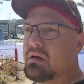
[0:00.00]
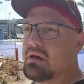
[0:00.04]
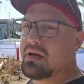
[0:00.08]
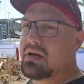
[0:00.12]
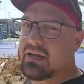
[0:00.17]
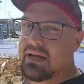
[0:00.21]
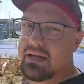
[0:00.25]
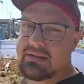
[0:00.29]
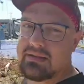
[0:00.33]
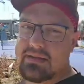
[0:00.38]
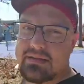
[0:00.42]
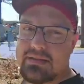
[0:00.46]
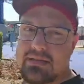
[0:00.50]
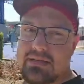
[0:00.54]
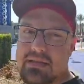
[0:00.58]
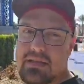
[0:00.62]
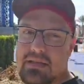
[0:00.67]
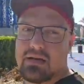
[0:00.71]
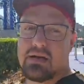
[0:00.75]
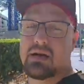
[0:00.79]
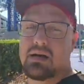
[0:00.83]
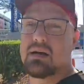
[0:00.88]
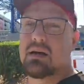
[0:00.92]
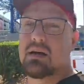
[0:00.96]
Connected to
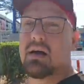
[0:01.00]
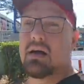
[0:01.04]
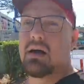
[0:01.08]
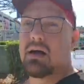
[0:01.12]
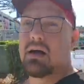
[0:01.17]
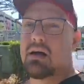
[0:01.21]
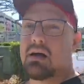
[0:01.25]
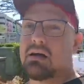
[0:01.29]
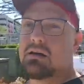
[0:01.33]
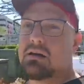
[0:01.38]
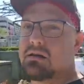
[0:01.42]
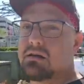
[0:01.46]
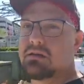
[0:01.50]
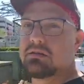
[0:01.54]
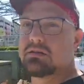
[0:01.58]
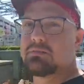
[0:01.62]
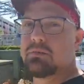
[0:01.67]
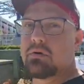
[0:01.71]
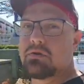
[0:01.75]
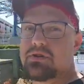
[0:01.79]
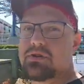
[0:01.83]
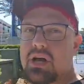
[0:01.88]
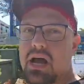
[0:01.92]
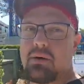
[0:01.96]
the
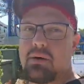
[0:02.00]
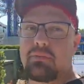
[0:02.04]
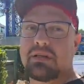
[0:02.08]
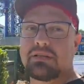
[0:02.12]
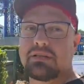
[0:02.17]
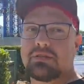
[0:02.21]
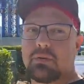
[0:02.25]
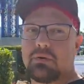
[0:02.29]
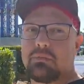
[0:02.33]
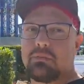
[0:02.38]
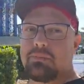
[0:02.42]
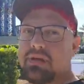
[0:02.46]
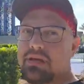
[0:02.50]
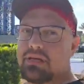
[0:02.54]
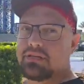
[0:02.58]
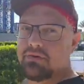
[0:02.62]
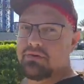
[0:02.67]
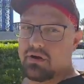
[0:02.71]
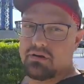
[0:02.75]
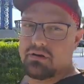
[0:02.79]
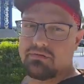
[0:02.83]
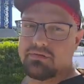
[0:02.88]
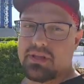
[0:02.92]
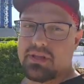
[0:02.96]
smoke shop. That's Twin Peaks
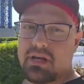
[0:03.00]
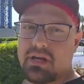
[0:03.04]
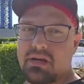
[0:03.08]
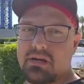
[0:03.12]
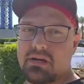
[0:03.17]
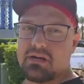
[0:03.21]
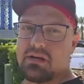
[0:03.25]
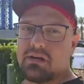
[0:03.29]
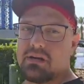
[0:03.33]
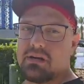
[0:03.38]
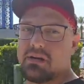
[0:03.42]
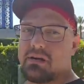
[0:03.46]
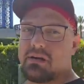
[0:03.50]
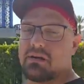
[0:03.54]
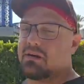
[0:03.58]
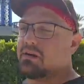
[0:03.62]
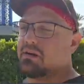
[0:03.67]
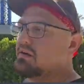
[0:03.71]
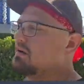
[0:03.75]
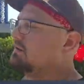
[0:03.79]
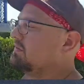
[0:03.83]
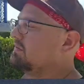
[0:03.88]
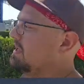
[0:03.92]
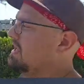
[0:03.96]
right over there.
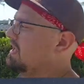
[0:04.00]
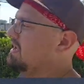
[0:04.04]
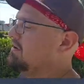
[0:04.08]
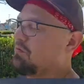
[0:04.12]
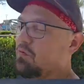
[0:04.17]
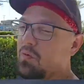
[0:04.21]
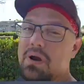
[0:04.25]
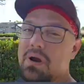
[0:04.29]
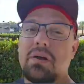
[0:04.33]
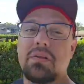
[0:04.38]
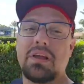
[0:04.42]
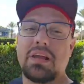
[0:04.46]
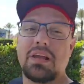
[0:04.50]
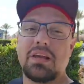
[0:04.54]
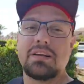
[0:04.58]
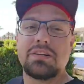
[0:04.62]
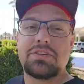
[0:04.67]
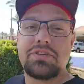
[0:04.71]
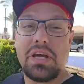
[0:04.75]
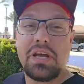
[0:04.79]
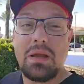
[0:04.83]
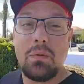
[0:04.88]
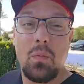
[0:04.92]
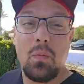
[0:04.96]
They have really good
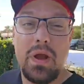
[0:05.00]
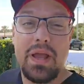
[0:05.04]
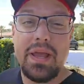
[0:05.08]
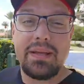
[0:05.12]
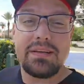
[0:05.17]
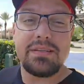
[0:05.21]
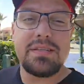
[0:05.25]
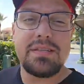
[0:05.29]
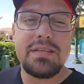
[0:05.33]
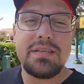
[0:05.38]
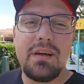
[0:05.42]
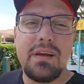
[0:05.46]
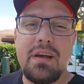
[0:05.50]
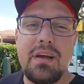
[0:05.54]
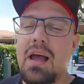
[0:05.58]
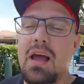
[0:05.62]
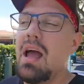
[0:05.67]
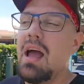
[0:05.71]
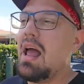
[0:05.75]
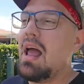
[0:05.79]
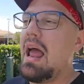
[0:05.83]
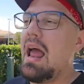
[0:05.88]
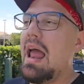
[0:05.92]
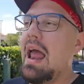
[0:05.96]
chicken wings.
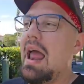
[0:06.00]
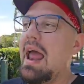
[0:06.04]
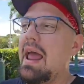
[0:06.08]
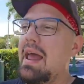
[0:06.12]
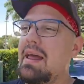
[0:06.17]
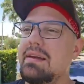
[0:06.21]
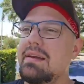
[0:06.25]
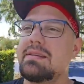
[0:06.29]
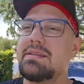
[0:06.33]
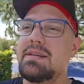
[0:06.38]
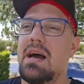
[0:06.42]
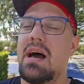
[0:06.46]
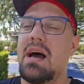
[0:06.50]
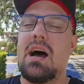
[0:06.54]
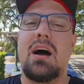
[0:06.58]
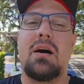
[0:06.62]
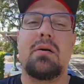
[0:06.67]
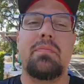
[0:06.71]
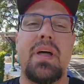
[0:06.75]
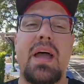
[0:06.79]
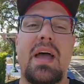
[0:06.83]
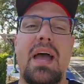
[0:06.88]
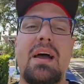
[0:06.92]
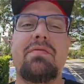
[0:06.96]
And
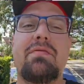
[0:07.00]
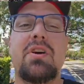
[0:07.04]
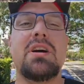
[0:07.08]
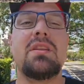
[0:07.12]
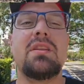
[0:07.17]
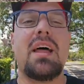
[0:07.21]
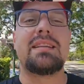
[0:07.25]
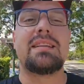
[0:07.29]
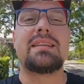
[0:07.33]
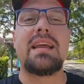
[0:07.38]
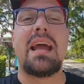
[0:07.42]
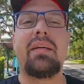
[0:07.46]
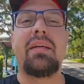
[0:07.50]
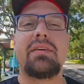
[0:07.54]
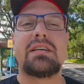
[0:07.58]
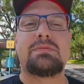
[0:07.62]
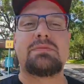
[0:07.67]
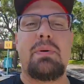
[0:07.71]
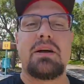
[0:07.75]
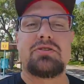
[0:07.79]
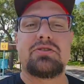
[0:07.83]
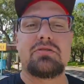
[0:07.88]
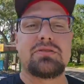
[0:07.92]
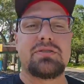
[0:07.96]
they have good like daily
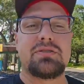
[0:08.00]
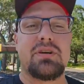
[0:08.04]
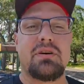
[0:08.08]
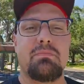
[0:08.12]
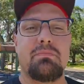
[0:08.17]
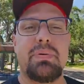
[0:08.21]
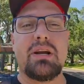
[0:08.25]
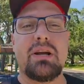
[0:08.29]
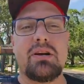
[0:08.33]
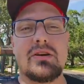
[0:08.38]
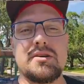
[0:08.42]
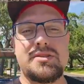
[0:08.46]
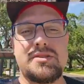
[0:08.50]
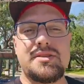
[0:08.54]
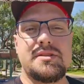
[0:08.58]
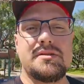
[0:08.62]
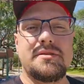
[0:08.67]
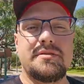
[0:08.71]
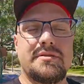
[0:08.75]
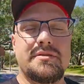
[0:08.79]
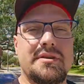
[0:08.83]
specials on beers.